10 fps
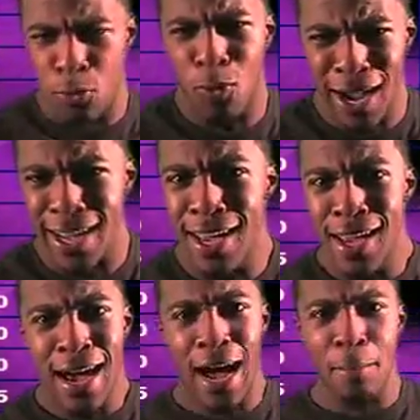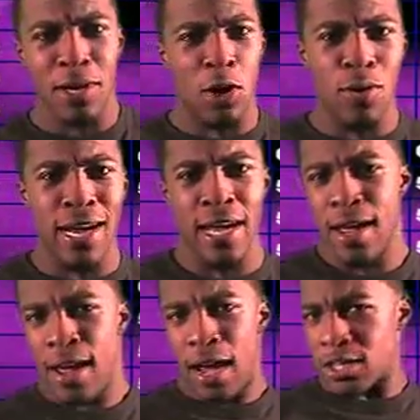What? I'm gonna go in.
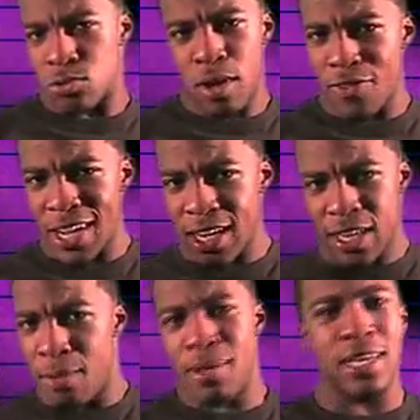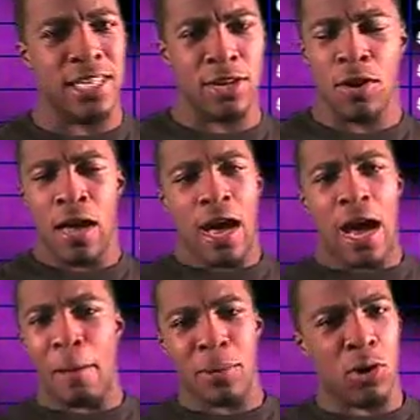I swear, if I got an NBA deal,
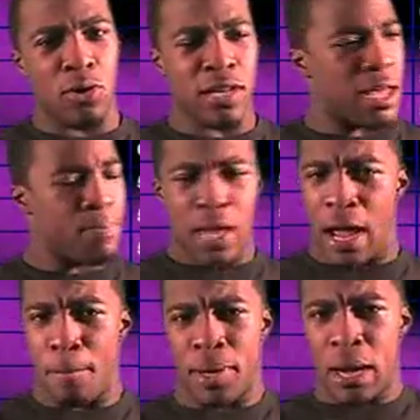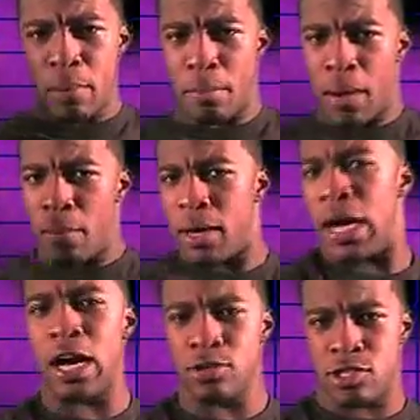I'm going in. I'm buying my mama a
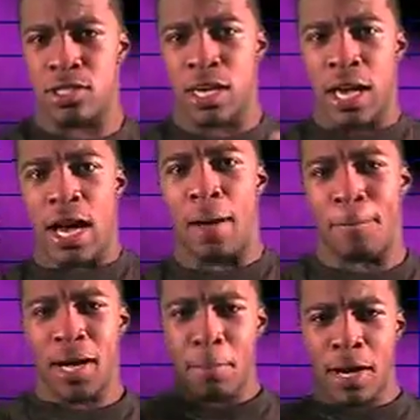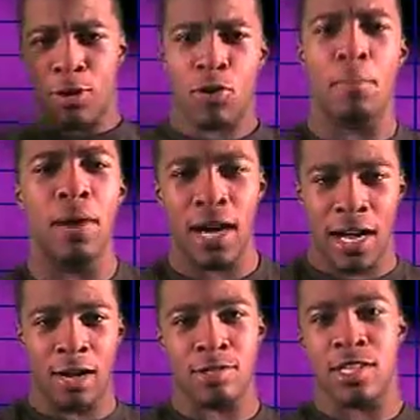house. I'm buying my grandma a
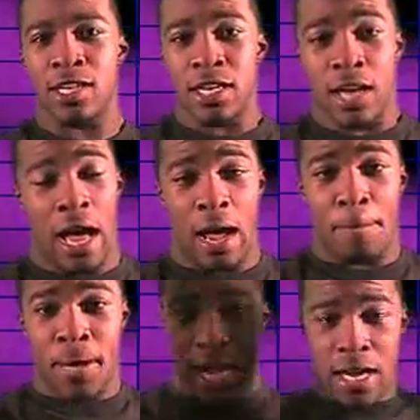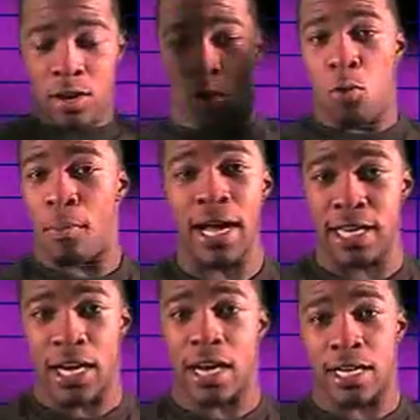house. I'm buying, oh my
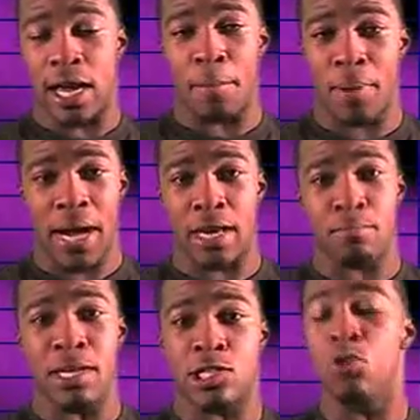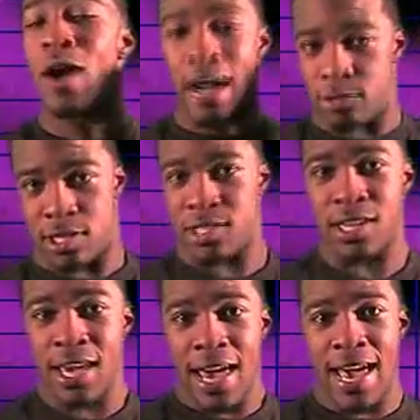God, I'm buying me 2 houses.
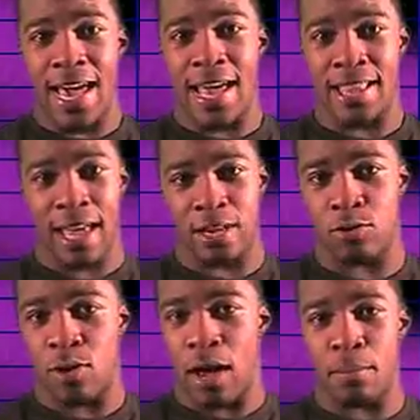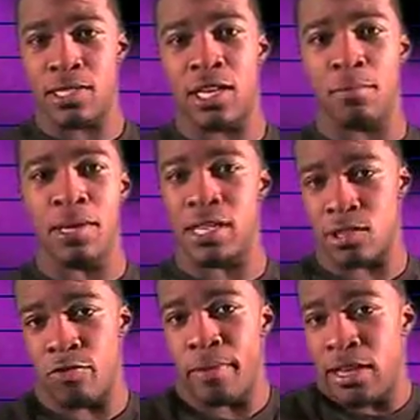And I don't know how much that'll be. That's
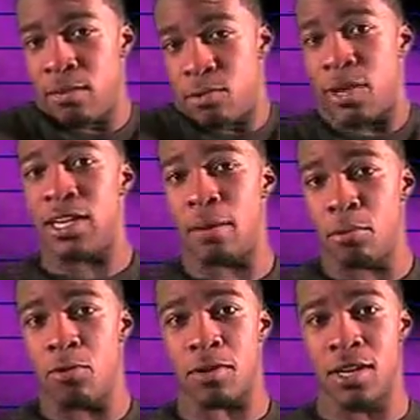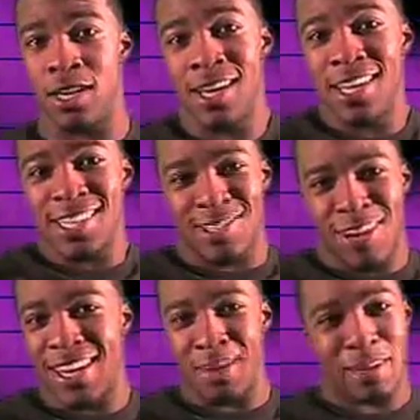over my limit right there. I'm broke.
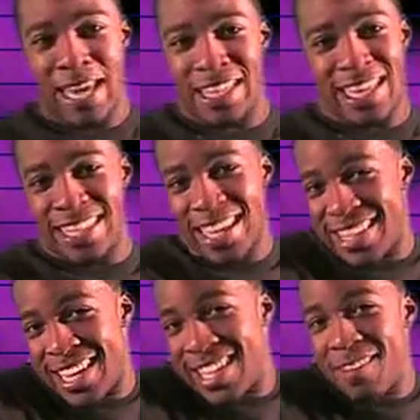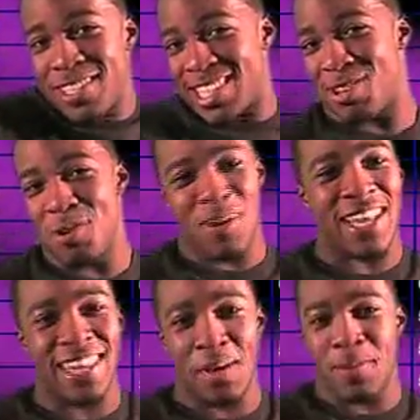Straight up, like that gives it to you
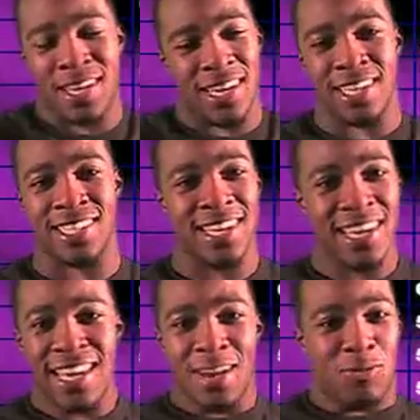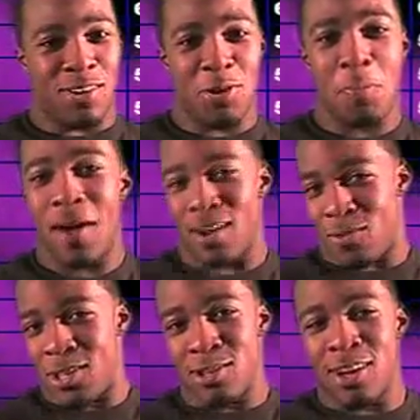right there, because when you
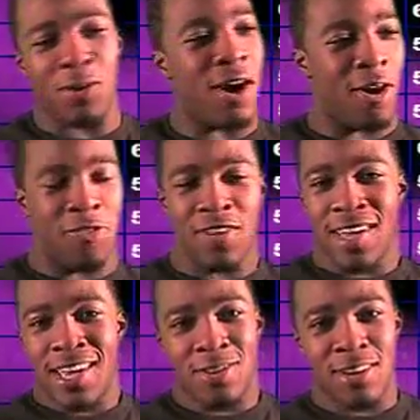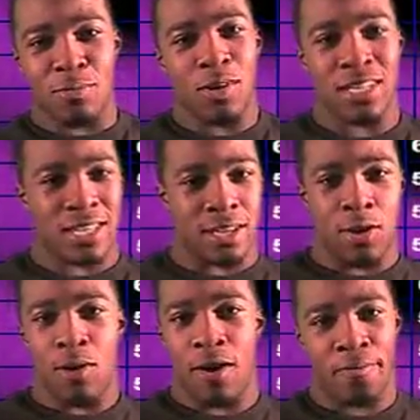go off, you're gonna want to
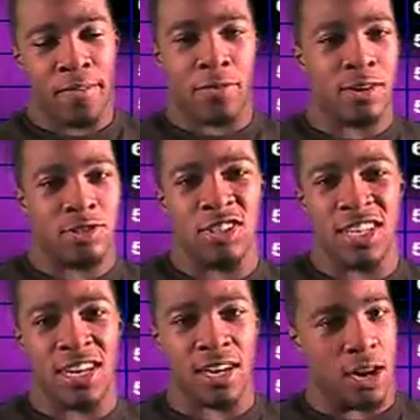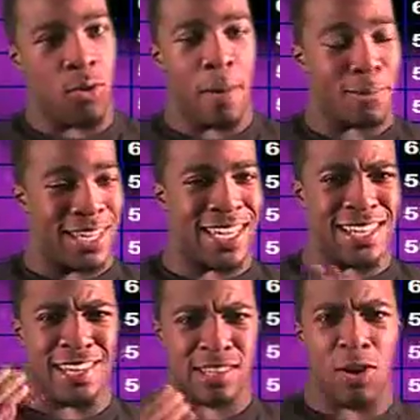go off because you're young. Oh, I'm gonna get
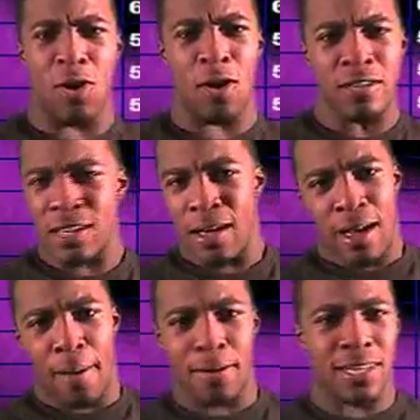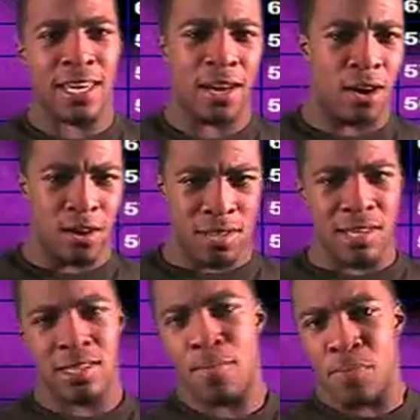these cars. I'm gonna get all
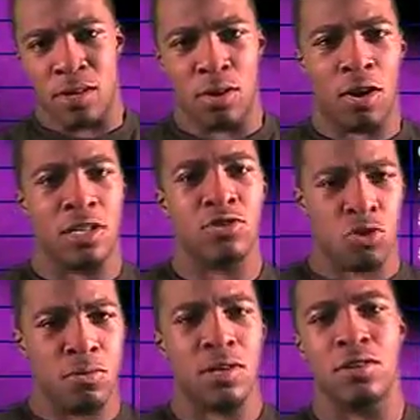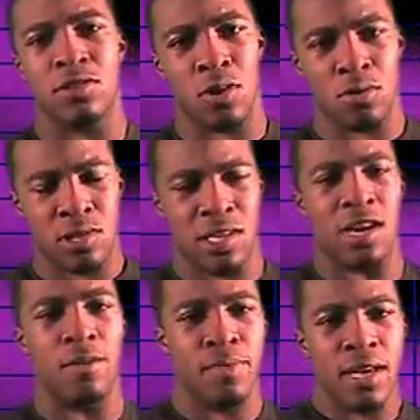these, you know, all these groupies, all these girls to
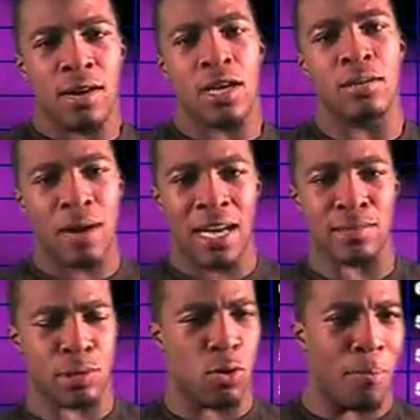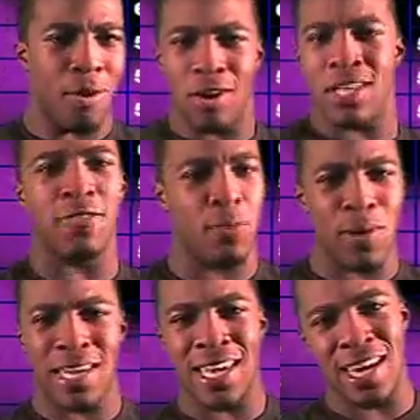come to my house. I'm gonna throw a party every
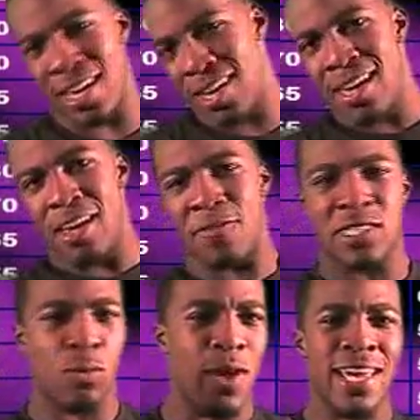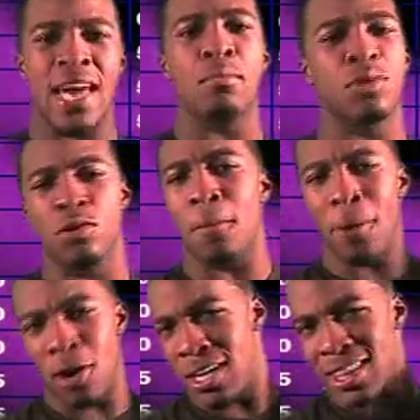weekend. If it's a away game, I'm throwing a
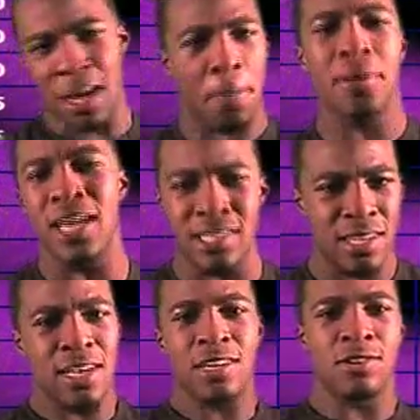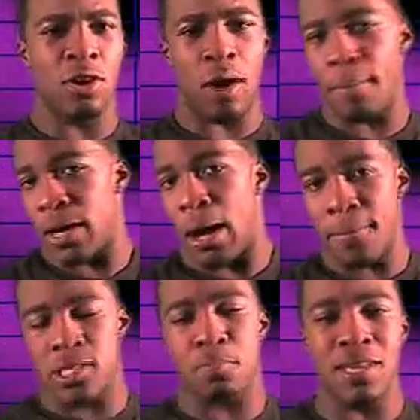party at their place. You know, I'm
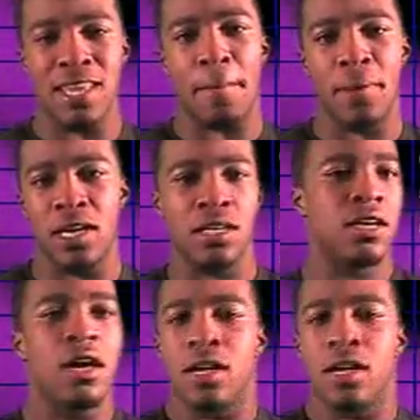gonna spend that money.